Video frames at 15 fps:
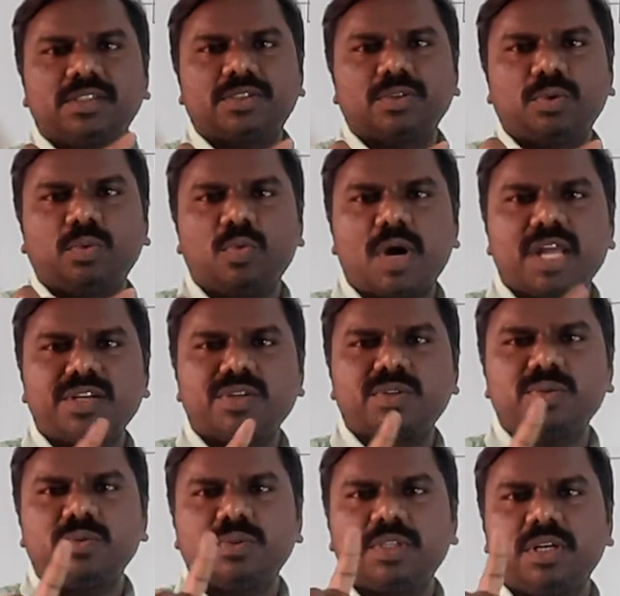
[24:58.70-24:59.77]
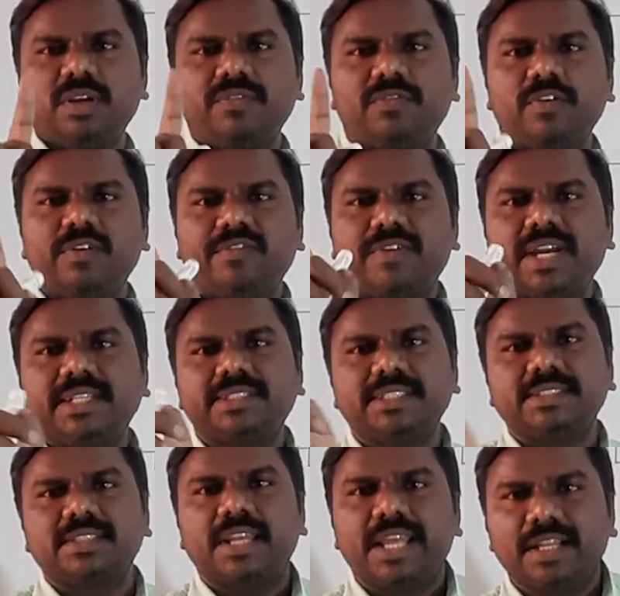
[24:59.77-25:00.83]
so 1, 2, 3, 4, 5,
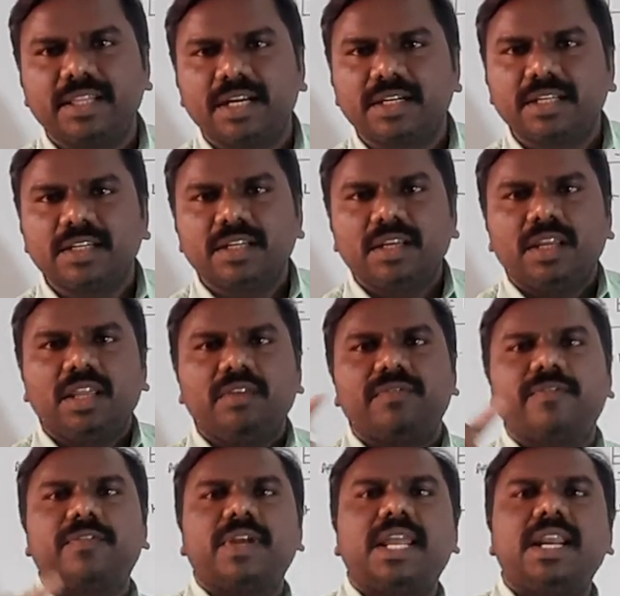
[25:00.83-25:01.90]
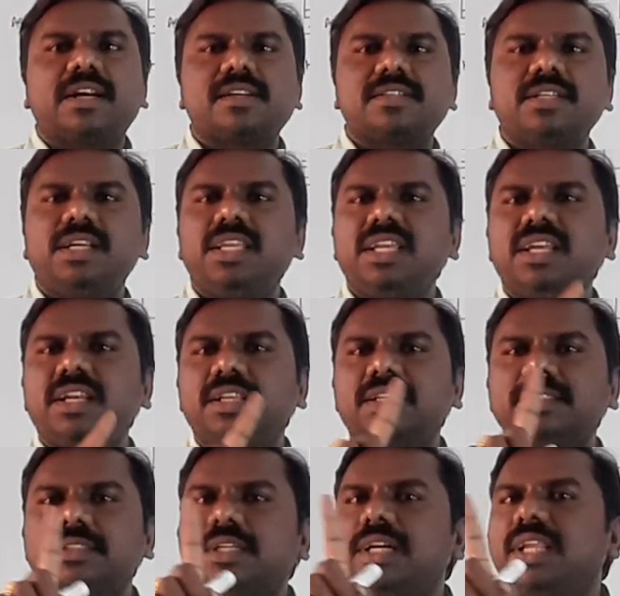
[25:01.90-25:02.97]
6 like that. If electricity
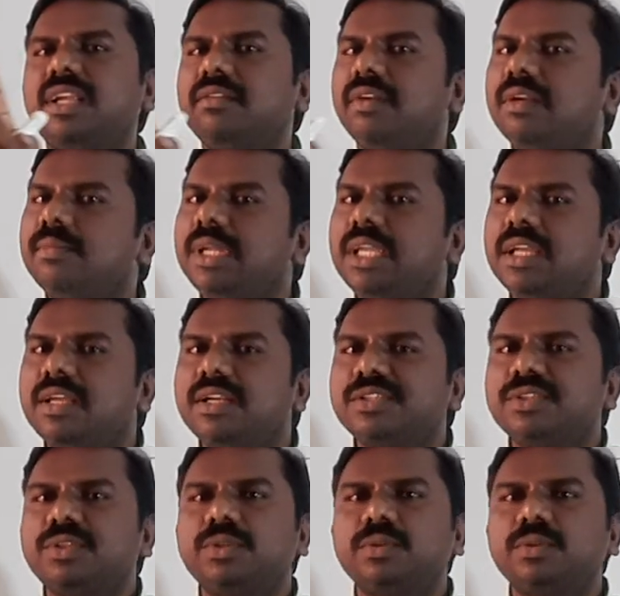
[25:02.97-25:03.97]
increases, reading will be increased